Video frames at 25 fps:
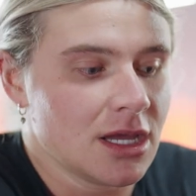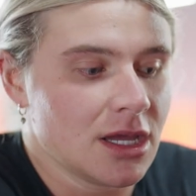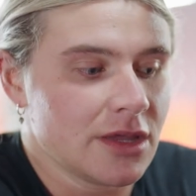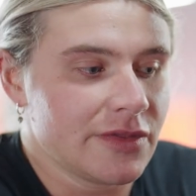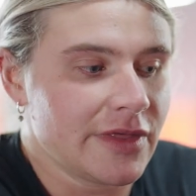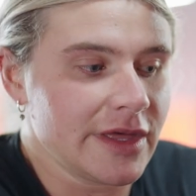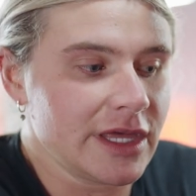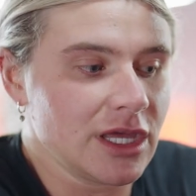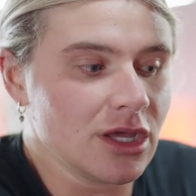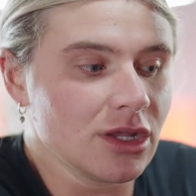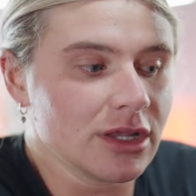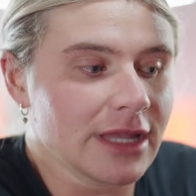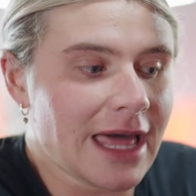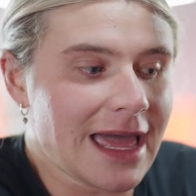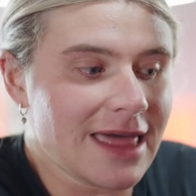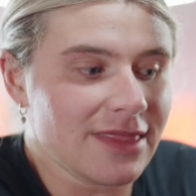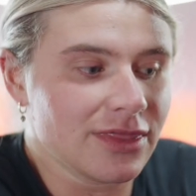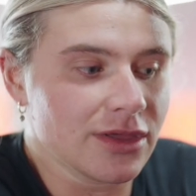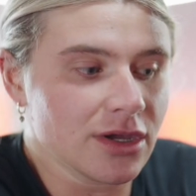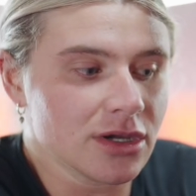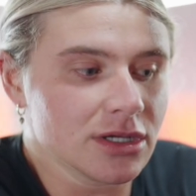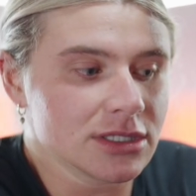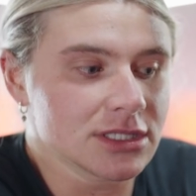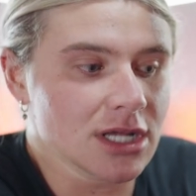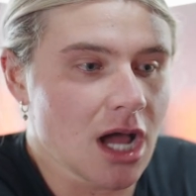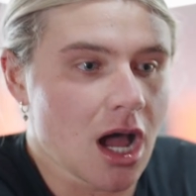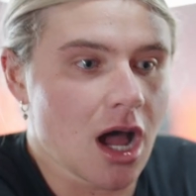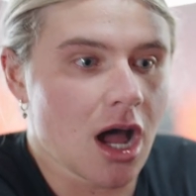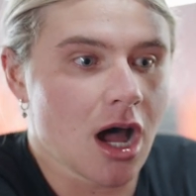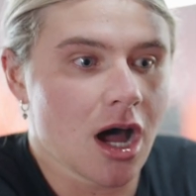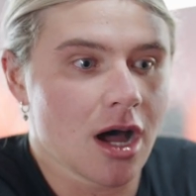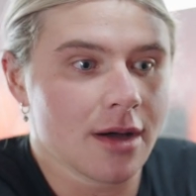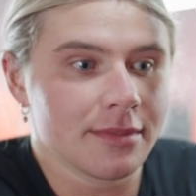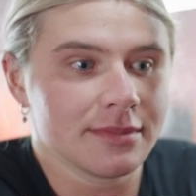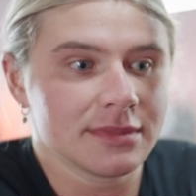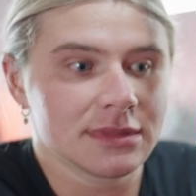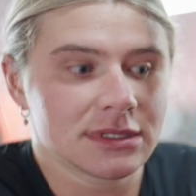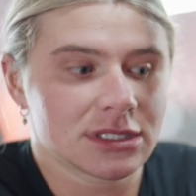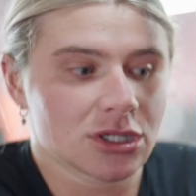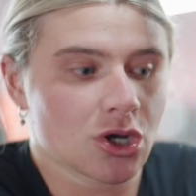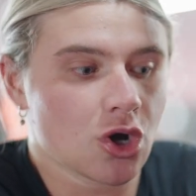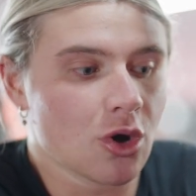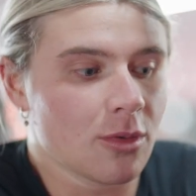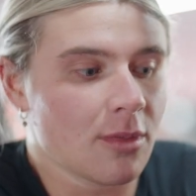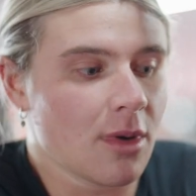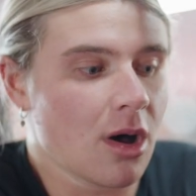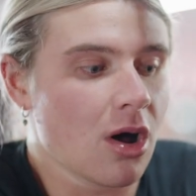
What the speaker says: that you let those arms come